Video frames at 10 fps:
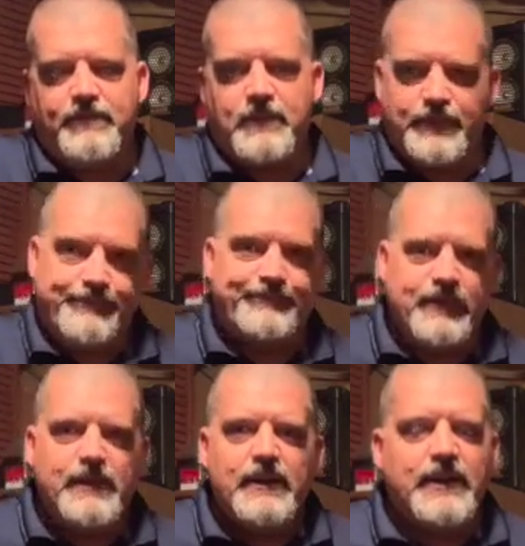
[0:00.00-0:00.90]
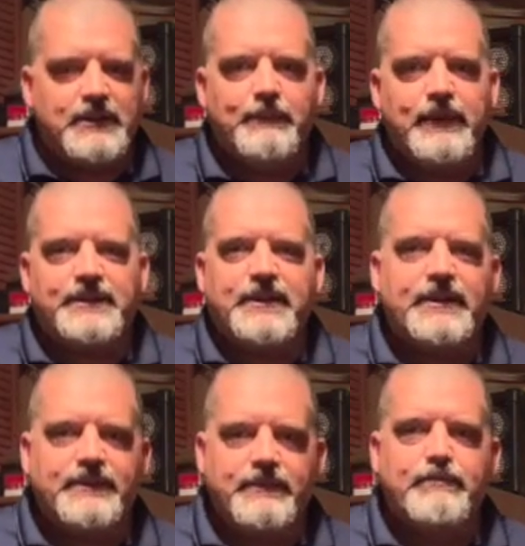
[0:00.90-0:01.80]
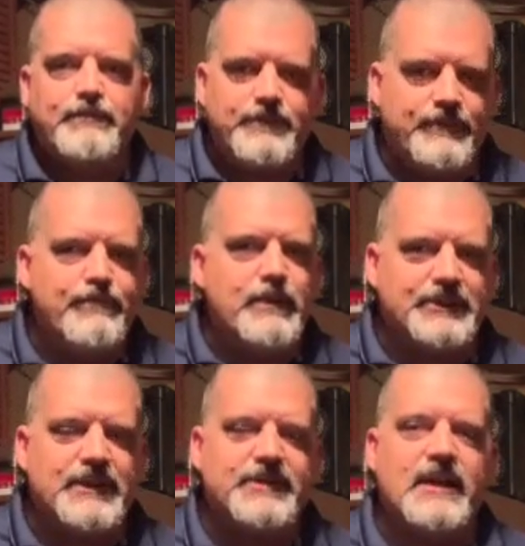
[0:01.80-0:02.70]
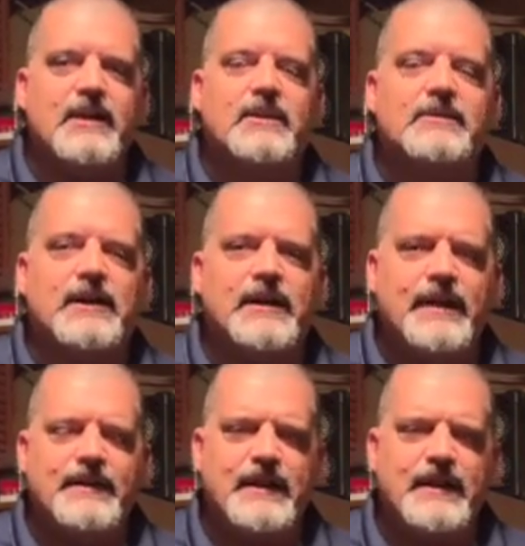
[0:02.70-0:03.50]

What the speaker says: Well, it's a multi-scale